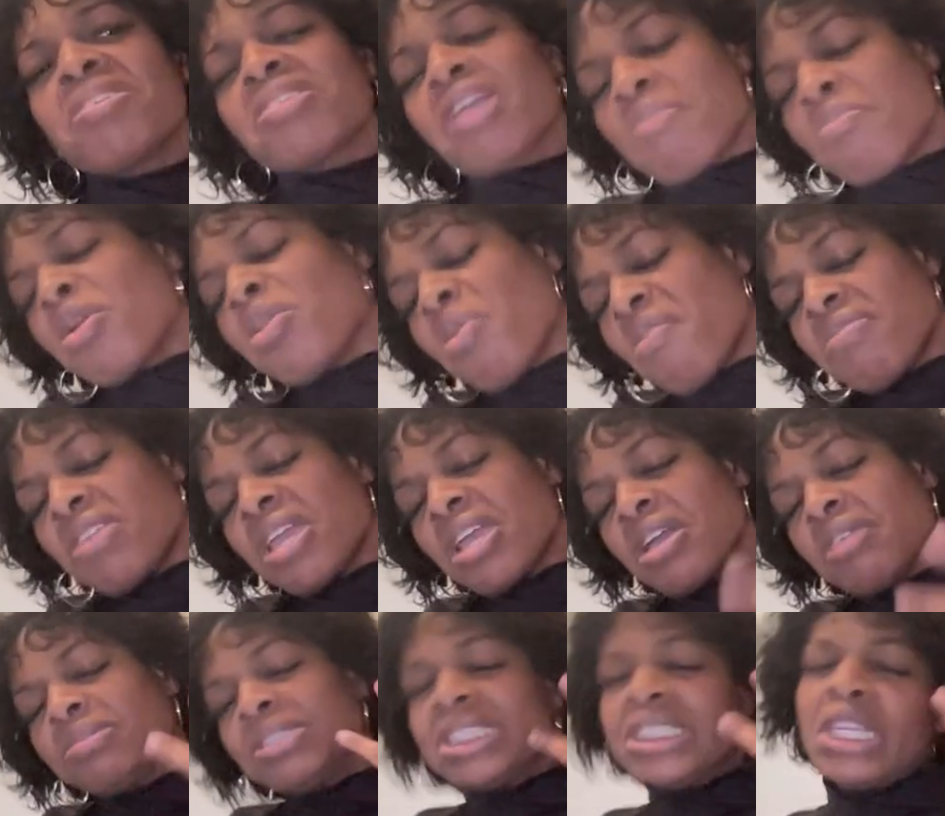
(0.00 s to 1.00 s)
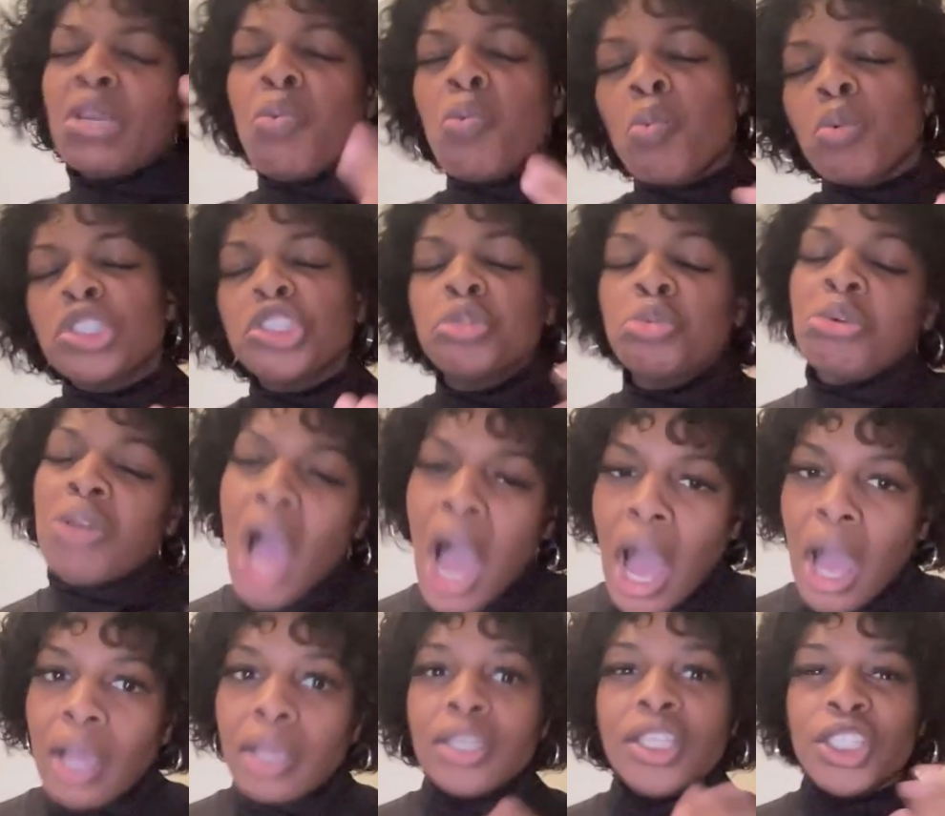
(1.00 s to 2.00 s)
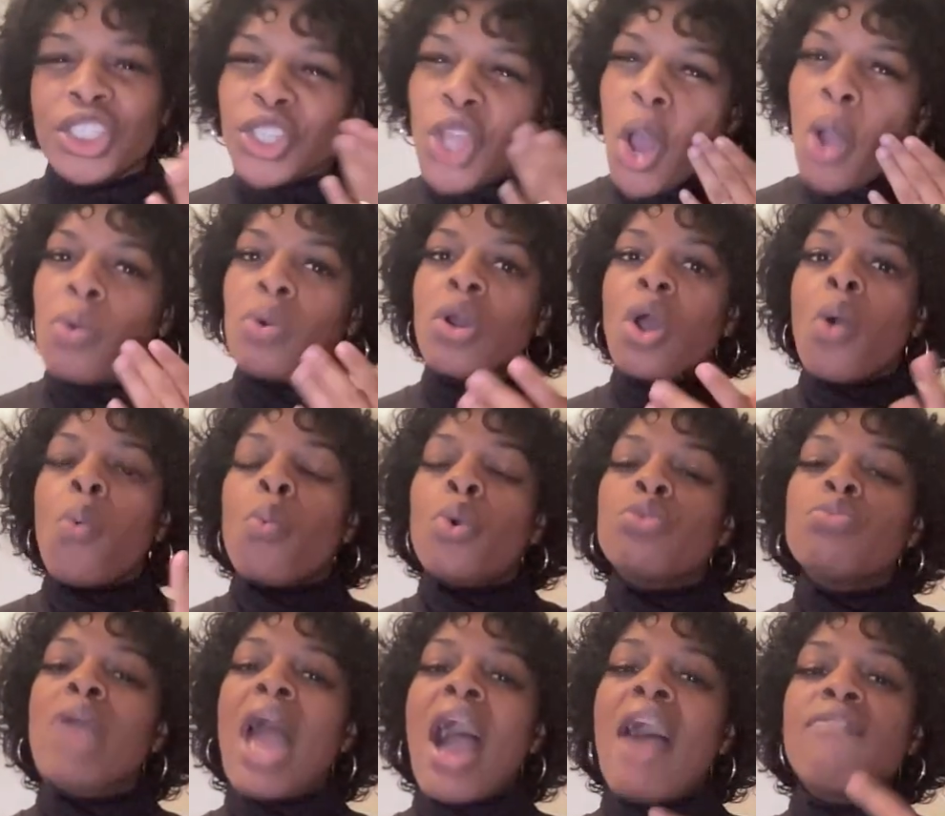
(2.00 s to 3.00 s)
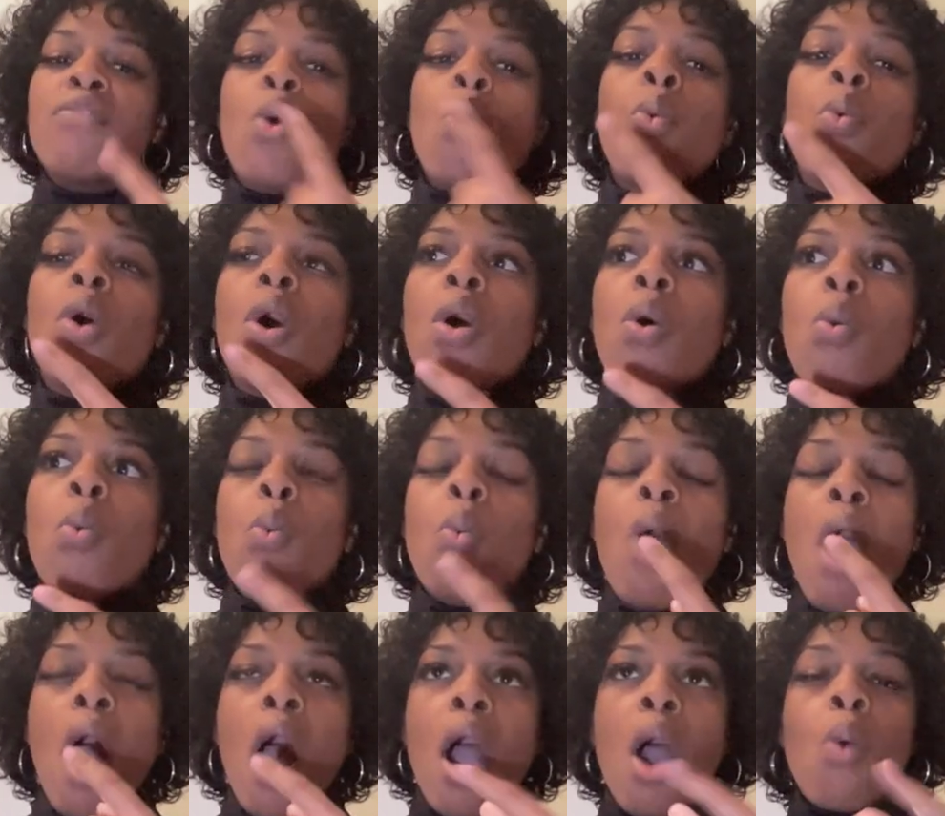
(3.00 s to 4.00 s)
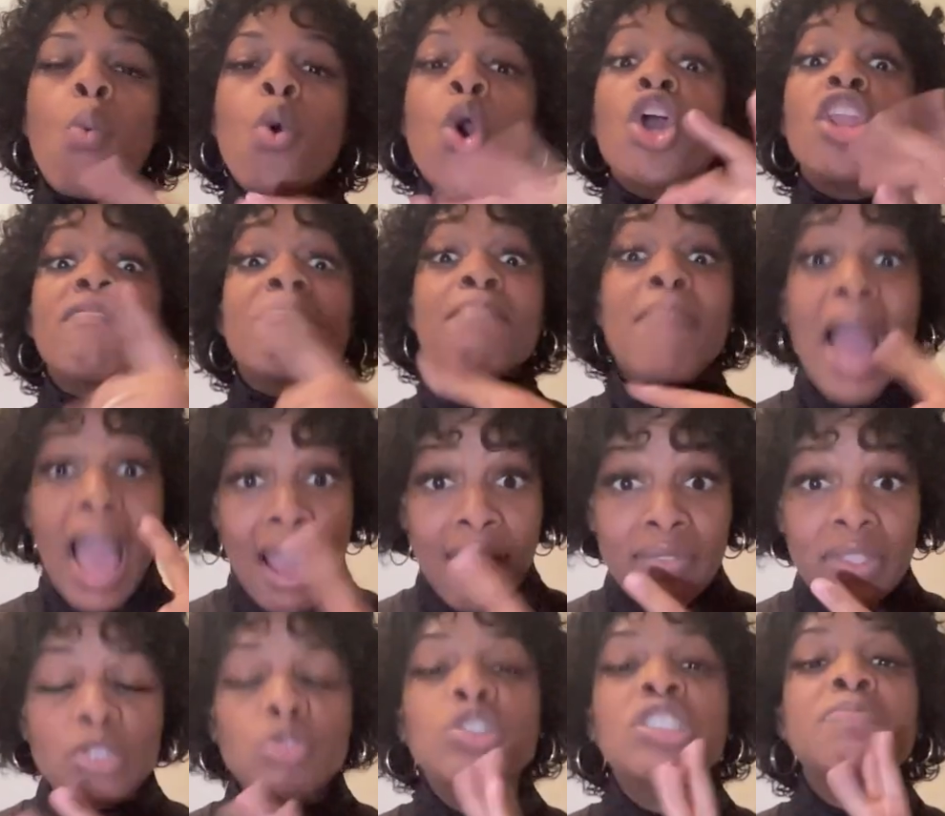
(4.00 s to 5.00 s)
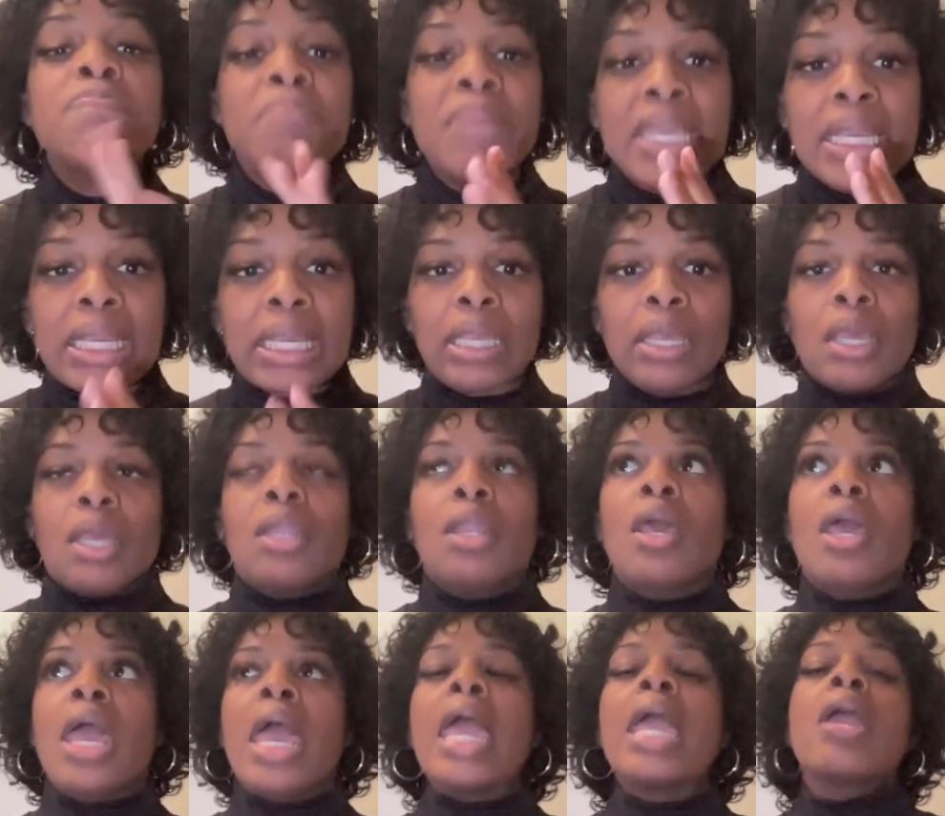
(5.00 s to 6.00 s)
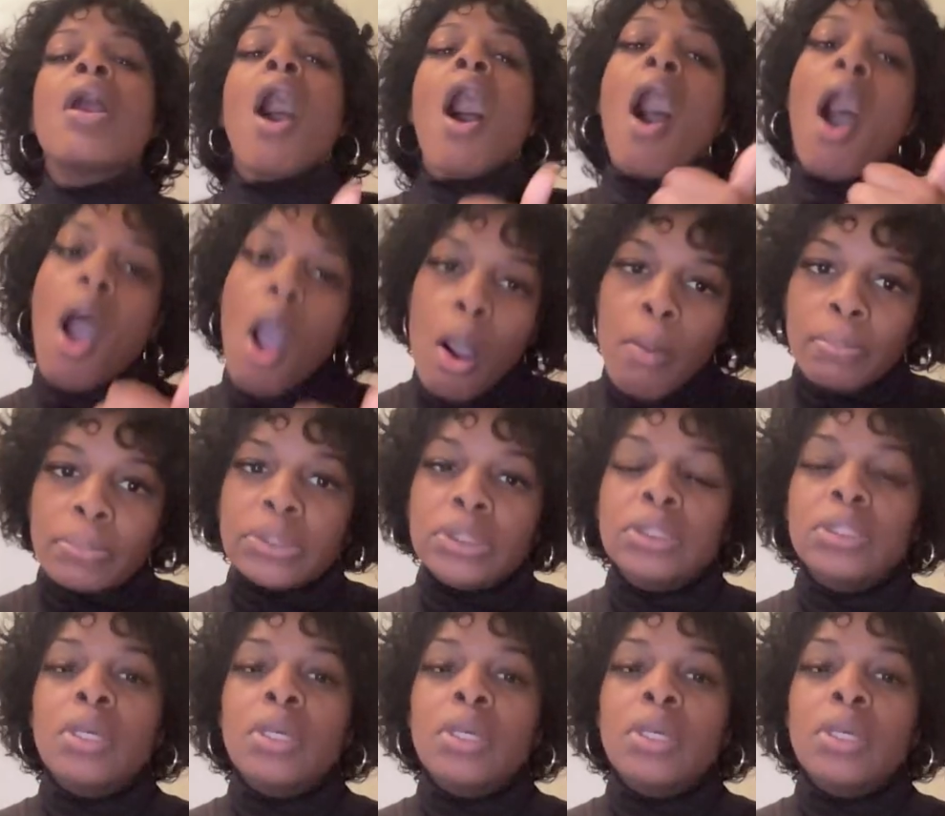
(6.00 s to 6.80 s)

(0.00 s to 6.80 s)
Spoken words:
Come on over here. Let's see what you got. When you have a word of mouth, you speak it. It helps